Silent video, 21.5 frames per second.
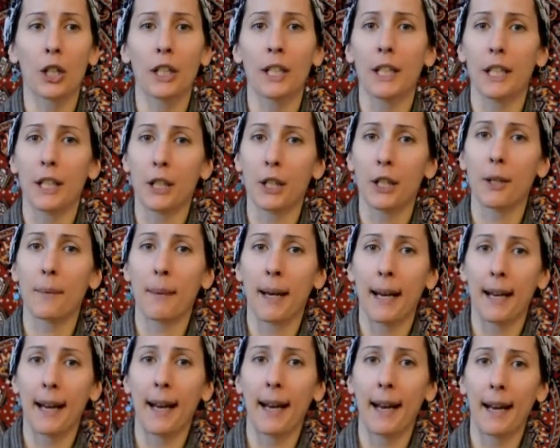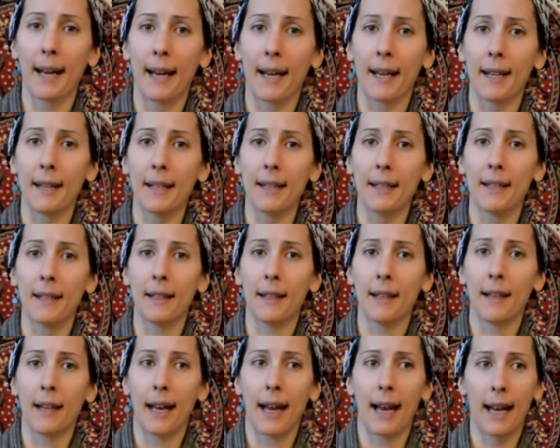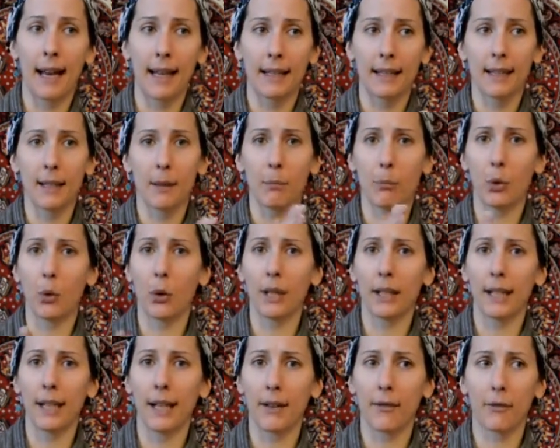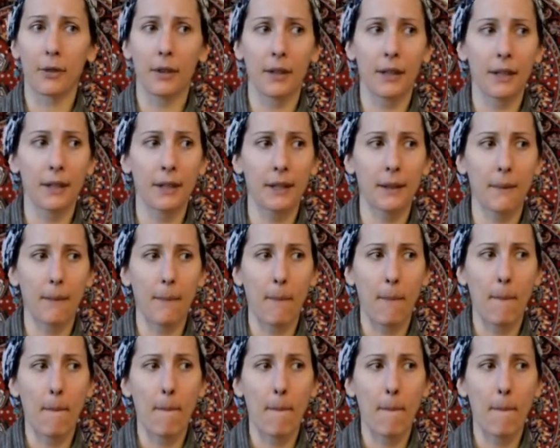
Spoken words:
it into my head at some point after this,